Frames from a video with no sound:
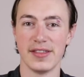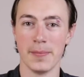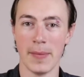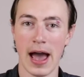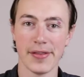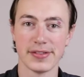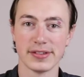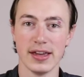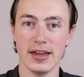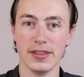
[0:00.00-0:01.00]
the
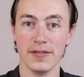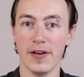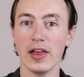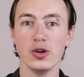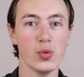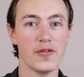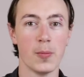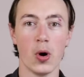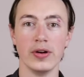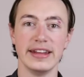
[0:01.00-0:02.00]
maths. The value of a
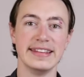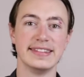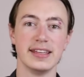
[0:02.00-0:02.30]
bond is